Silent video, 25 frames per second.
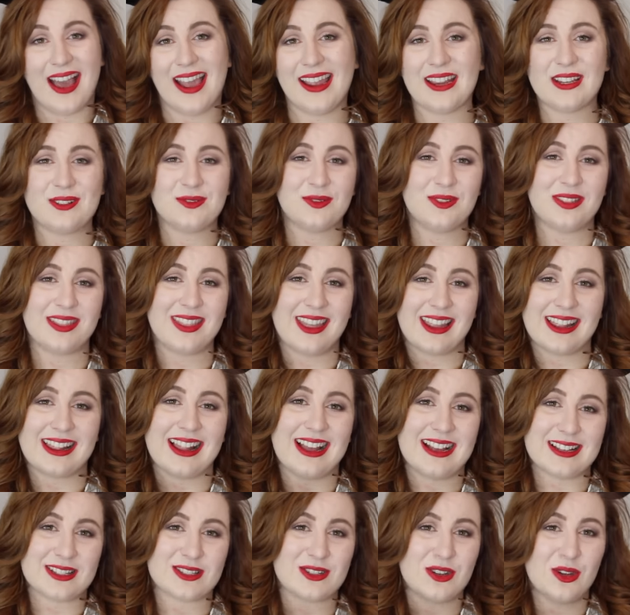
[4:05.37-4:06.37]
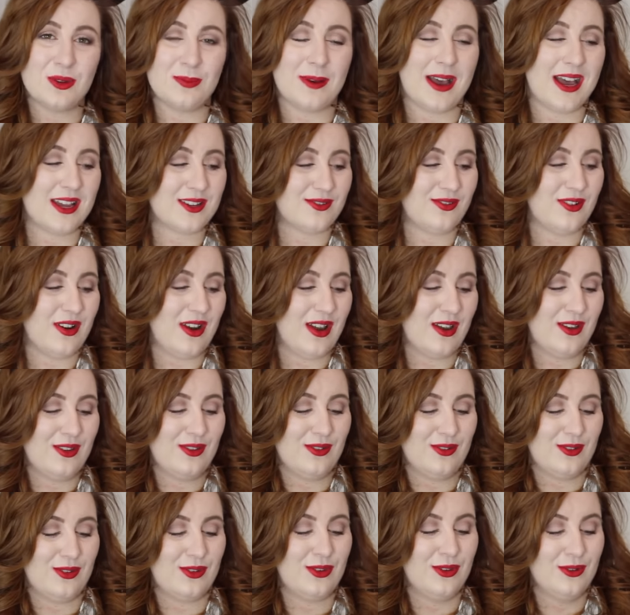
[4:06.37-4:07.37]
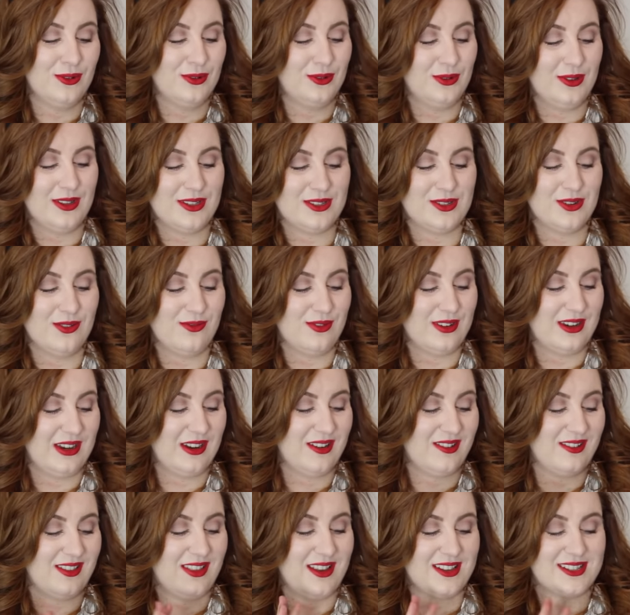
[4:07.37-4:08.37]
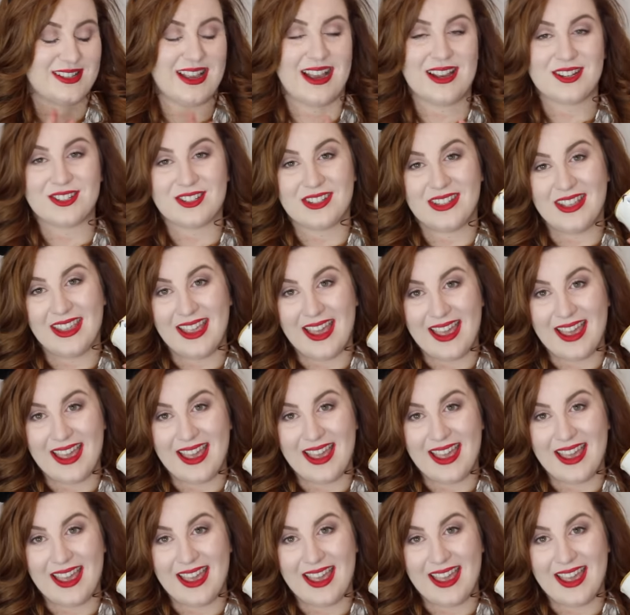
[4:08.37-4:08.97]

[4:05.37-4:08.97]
I don't think that's too bad for how cool a souvenir this actually